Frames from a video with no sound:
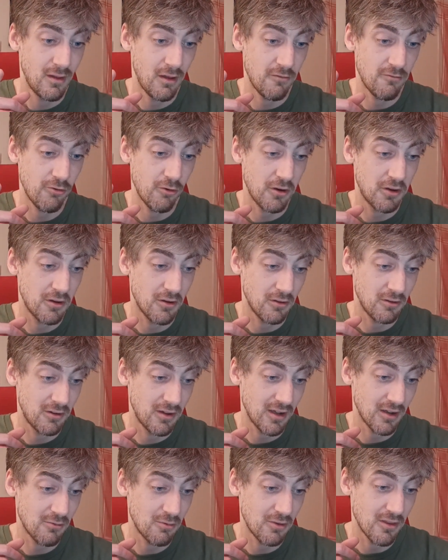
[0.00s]
Avoid
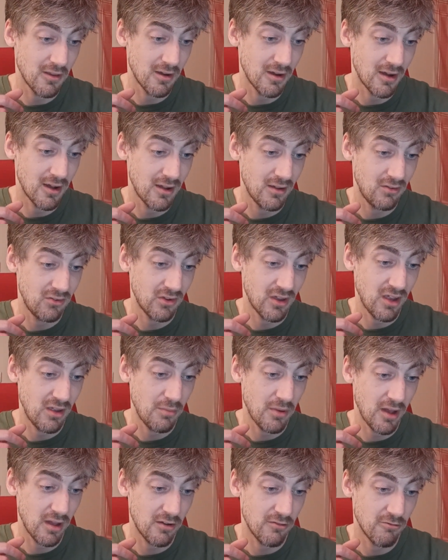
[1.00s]
contact with eyes.
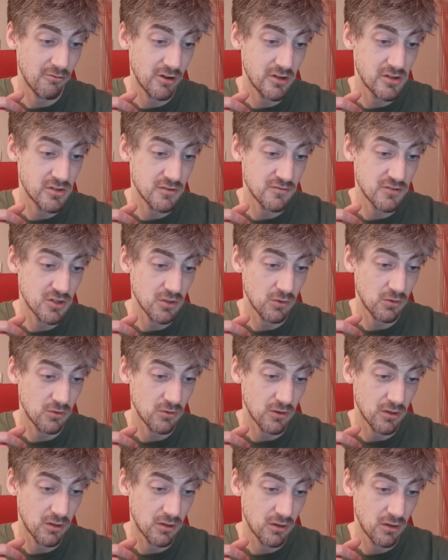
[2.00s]
Keep out of reach of
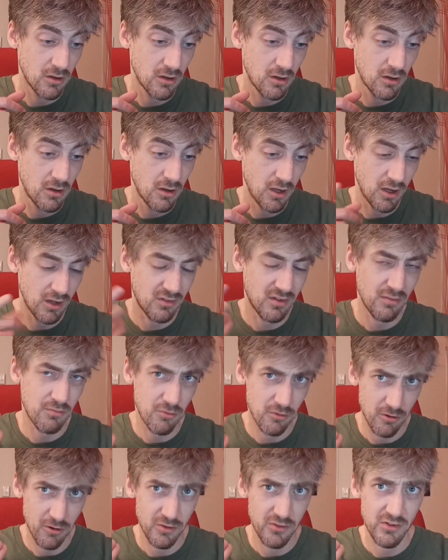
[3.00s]
children. Except
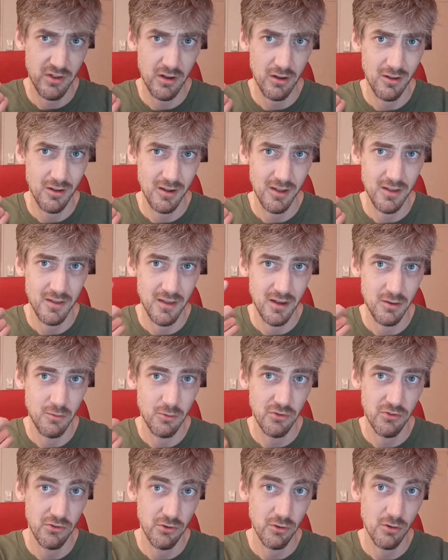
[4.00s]
for it said earlier that it
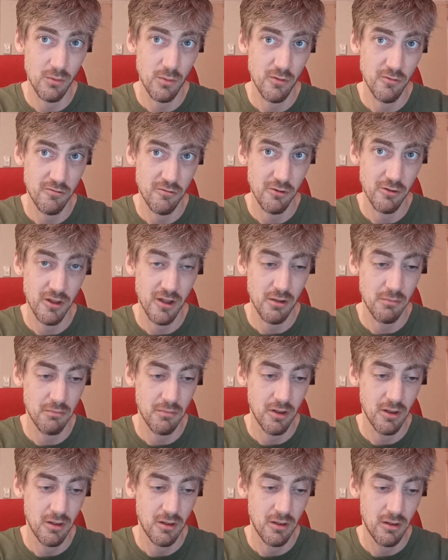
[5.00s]
was suitable for
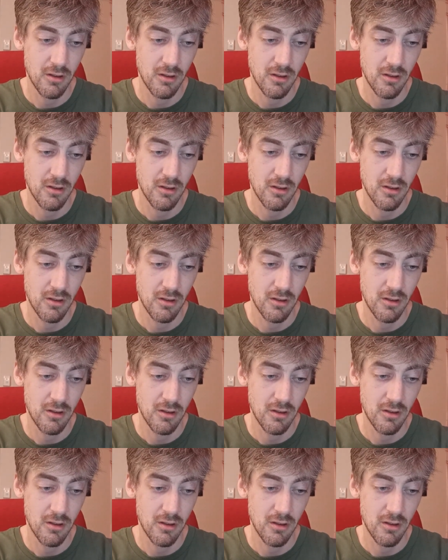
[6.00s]
them.